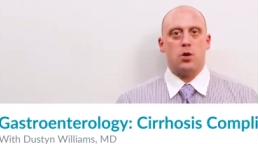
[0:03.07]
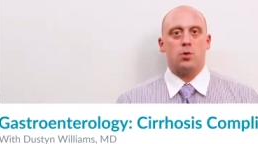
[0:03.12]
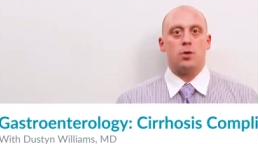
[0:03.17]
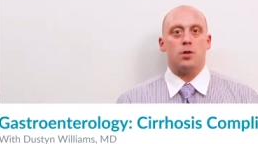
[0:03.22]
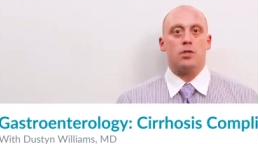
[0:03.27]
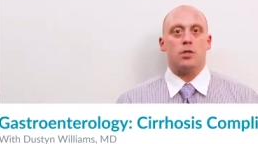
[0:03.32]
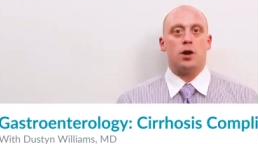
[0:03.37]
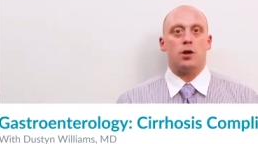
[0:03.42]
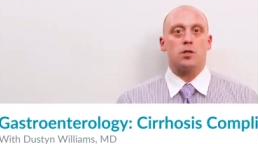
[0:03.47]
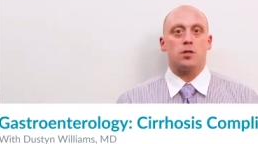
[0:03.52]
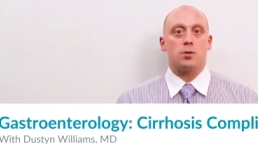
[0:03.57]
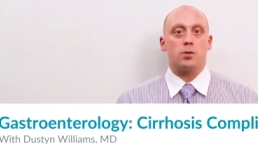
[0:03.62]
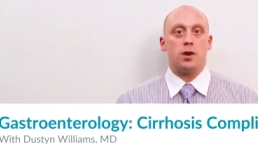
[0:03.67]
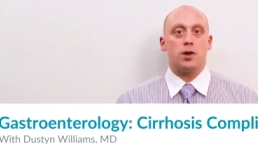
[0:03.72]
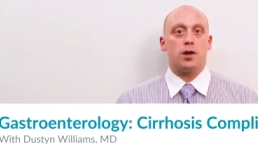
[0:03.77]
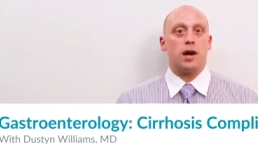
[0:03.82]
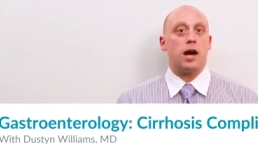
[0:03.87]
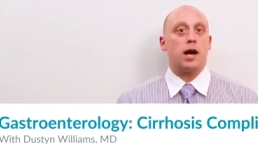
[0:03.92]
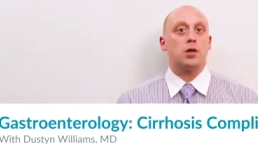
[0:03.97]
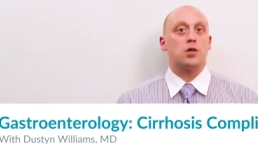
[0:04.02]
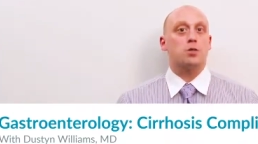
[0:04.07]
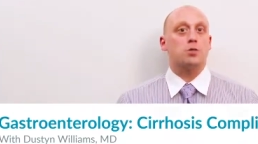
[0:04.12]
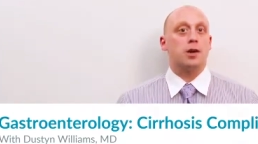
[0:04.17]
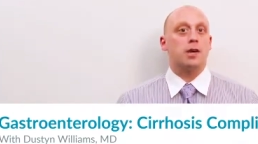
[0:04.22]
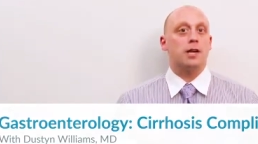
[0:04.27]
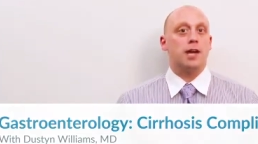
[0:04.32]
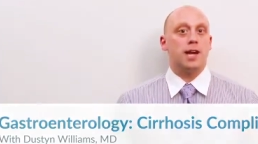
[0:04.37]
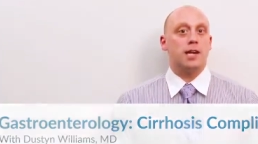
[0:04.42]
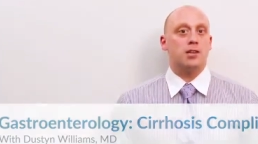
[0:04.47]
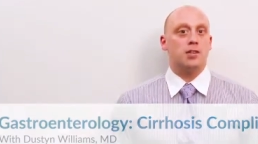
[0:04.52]
we talked about how you
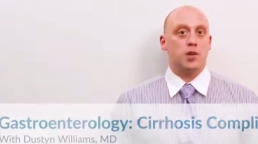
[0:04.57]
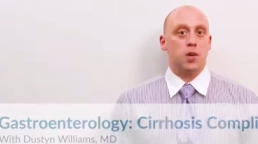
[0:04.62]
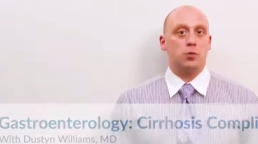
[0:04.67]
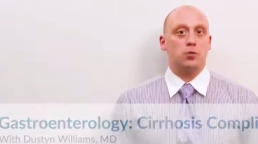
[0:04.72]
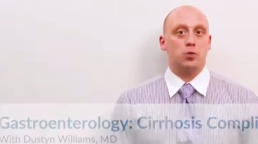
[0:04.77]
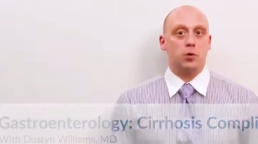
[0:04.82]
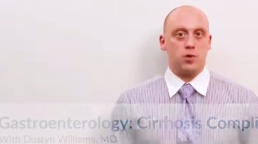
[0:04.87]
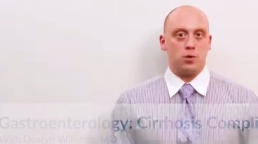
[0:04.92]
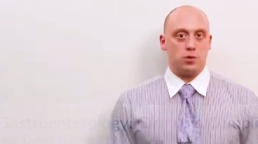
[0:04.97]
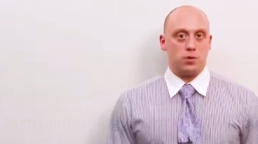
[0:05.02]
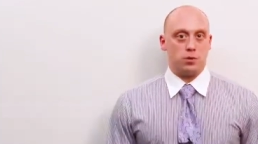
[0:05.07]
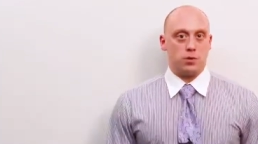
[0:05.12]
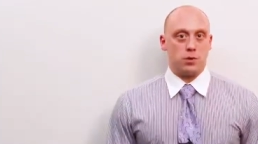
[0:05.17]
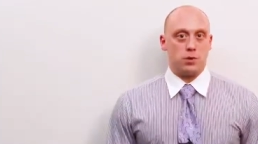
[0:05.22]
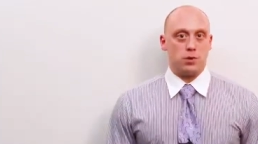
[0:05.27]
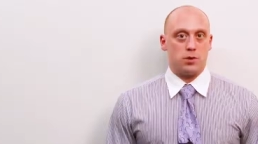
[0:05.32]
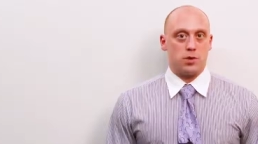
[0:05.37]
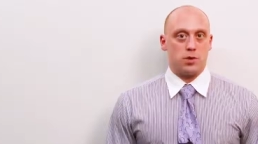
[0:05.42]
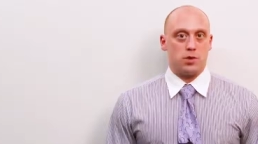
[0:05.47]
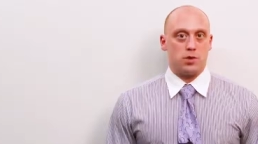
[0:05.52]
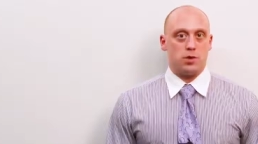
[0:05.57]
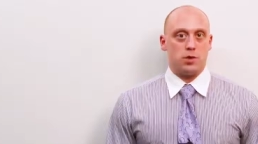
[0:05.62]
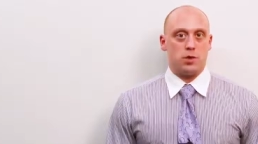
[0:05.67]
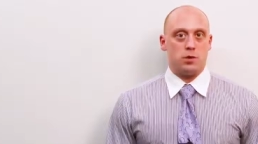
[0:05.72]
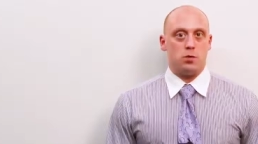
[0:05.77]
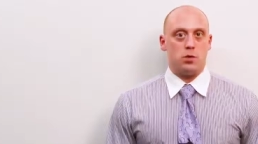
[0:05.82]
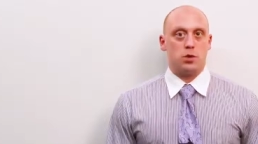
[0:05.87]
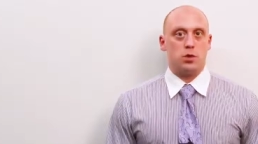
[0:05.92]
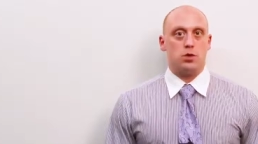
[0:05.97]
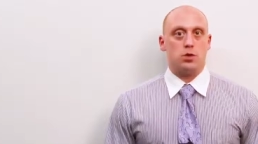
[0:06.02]
might end up with cirrhosis
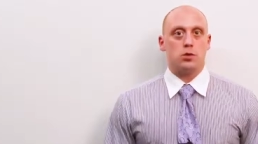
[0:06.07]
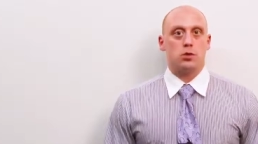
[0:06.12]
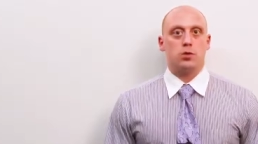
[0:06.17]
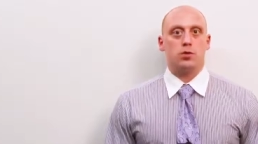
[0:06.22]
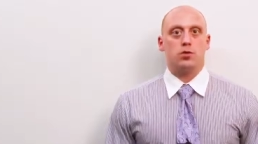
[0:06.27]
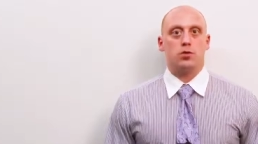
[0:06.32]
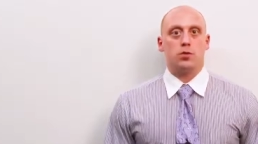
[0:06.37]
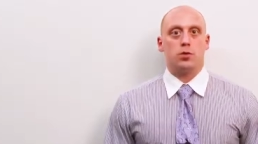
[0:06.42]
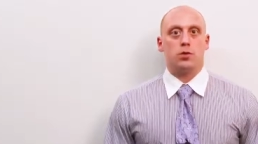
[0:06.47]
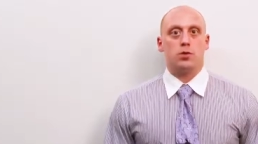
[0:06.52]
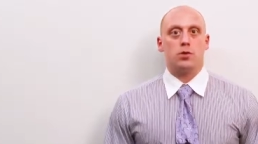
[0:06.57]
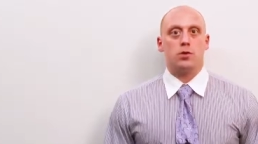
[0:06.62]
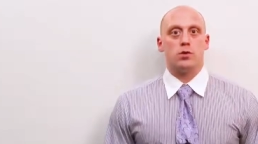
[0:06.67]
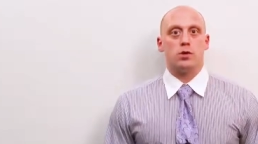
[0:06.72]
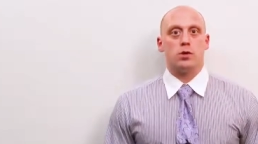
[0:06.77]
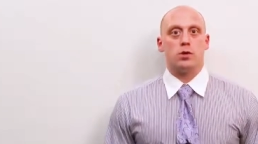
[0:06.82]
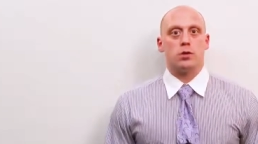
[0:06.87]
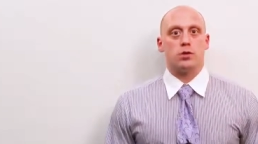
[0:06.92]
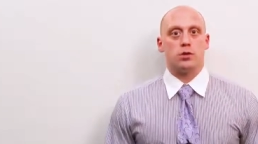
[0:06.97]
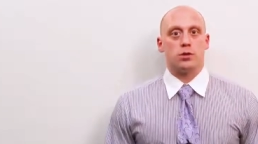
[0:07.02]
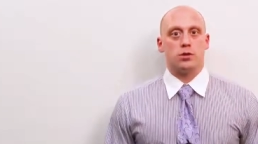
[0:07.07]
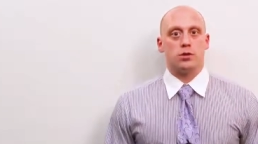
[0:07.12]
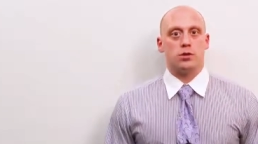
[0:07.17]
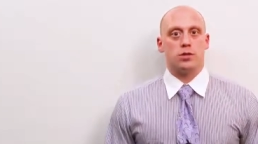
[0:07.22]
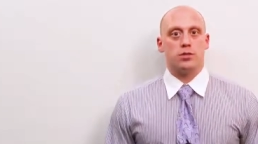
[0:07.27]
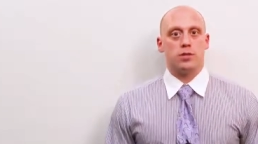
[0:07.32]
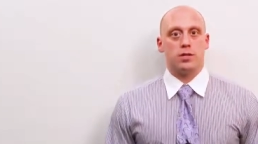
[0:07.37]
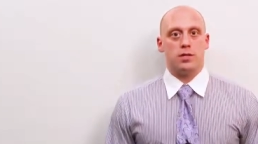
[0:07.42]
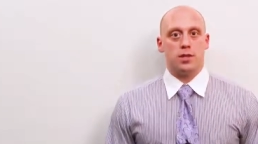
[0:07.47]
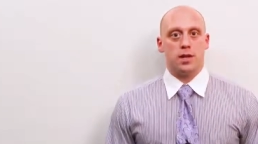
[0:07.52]
and what you should look for in the clinical
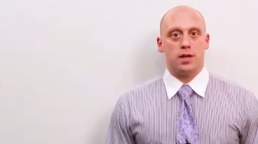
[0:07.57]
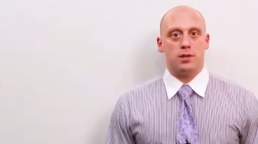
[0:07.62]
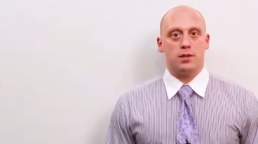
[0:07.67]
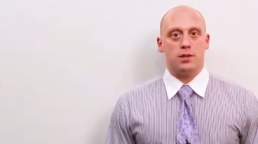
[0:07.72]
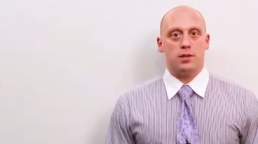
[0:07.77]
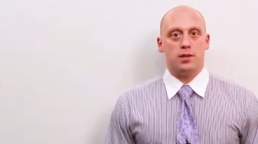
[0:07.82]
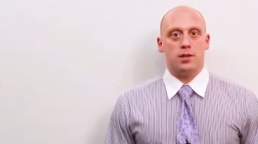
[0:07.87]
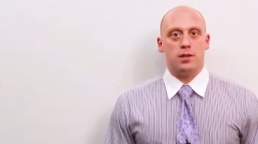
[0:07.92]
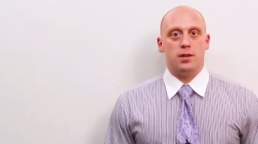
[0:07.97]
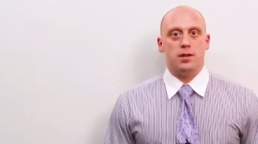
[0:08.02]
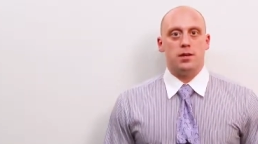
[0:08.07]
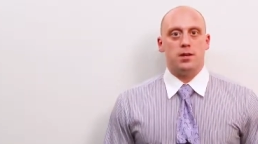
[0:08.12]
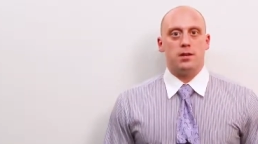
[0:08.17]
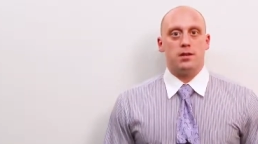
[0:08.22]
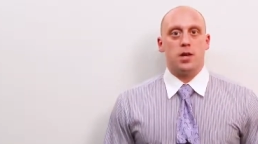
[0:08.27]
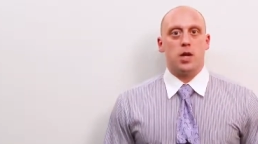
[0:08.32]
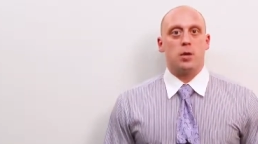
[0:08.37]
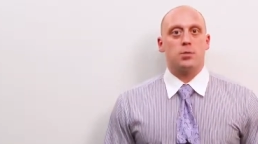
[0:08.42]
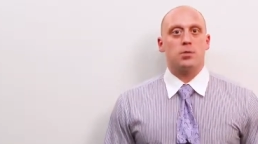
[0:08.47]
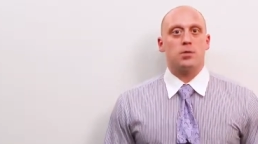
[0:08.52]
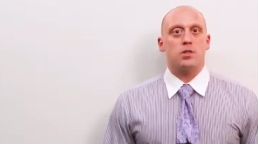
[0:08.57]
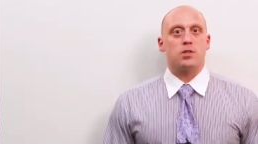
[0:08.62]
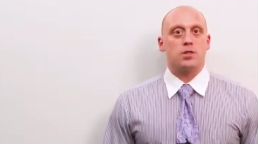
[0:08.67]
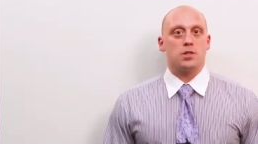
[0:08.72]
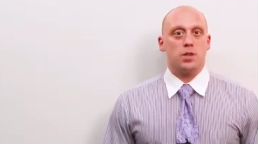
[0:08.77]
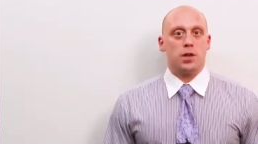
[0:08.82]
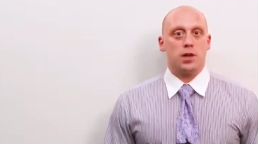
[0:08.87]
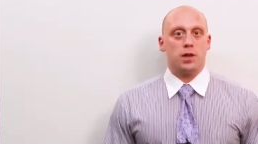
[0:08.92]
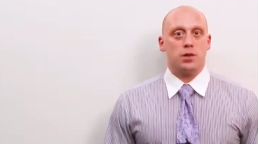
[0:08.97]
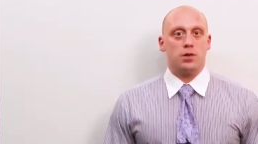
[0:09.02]
vignette to help you
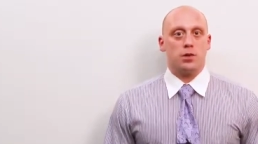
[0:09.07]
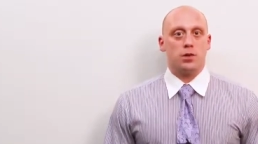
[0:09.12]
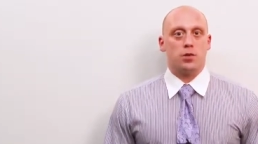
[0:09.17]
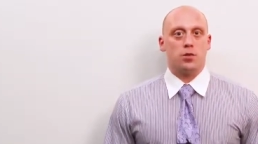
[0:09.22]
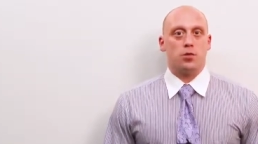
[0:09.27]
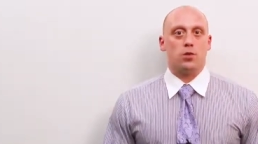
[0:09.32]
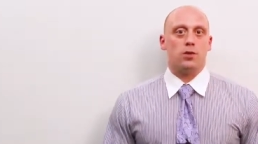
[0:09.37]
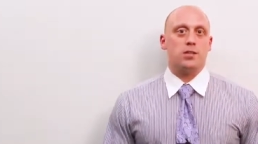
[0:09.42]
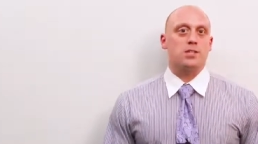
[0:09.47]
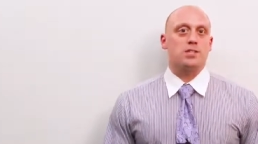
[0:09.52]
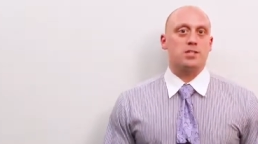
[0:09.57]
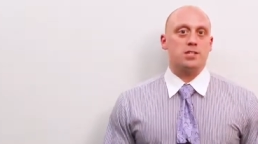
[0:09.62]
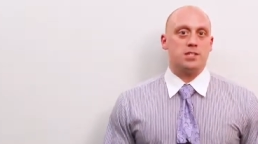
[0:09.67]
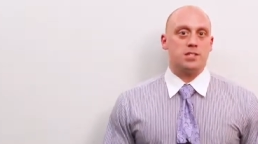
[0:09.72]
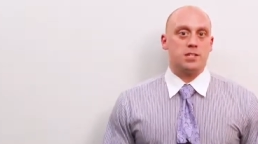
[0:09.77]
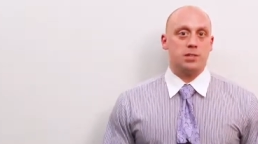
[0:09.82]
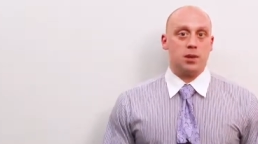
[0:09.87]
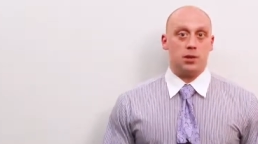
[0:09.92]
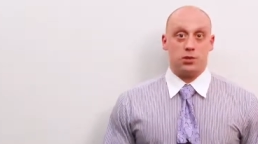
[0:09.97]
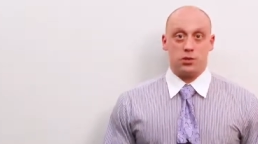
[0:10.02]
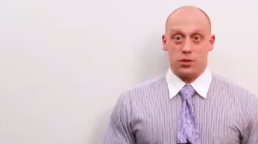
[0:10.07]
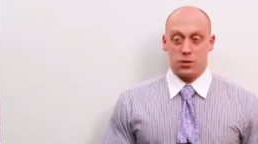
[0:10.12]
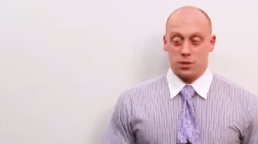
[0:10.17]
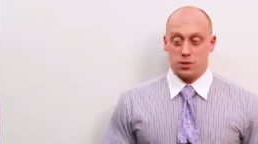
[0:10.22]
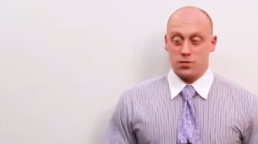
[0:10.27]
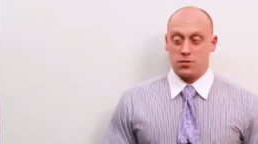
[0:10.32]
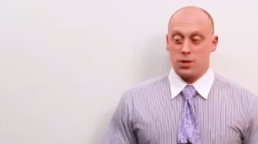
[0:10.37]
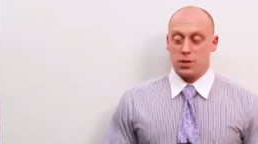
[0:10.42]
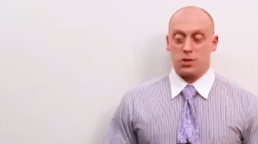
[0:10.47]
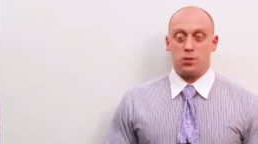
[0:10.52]
decide what is the etiologies
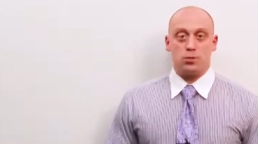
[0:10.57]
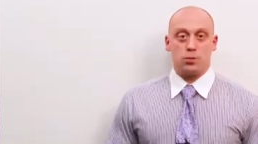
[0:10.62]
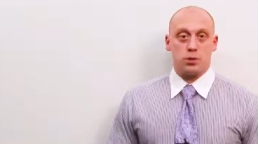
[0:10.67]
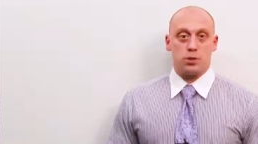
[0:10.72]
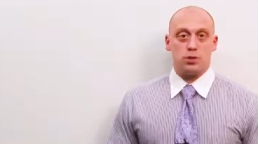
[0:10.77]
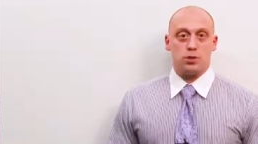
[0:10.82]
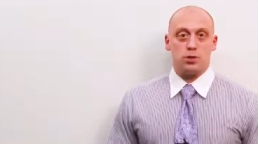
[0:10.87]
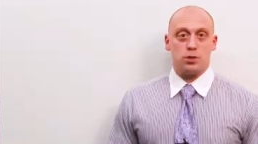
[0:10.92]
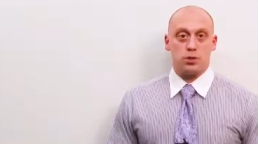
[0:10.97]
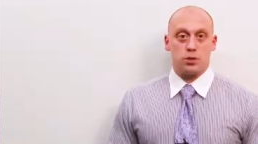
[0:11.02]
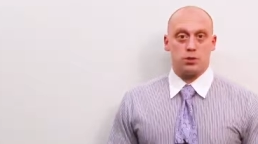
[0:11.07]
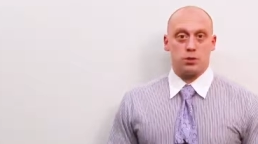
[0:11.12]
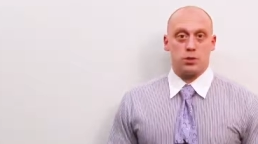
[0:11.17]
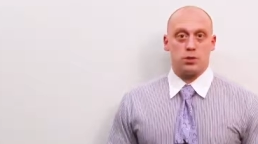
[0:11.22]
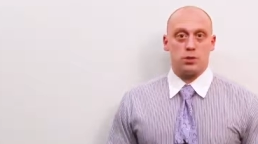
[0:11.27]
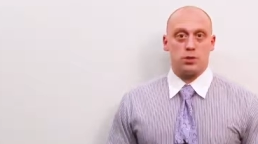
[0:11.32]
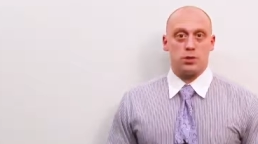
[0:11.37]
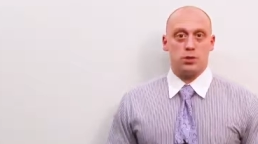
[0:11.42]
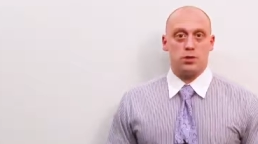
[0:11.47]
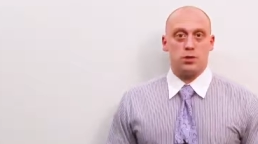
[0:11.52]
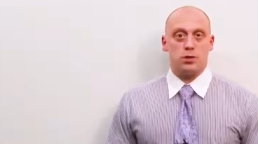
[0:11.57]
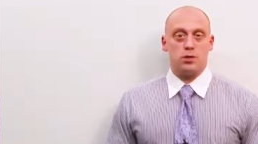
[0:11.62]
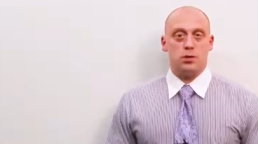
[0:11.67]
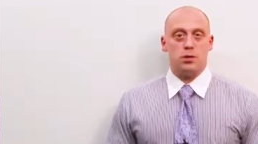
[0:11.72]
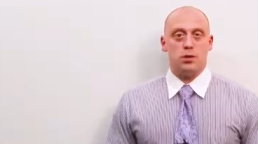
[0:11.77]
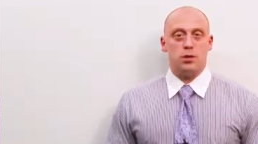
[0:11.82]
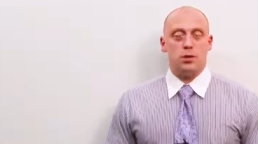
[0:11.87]
of this person's cirrhosis.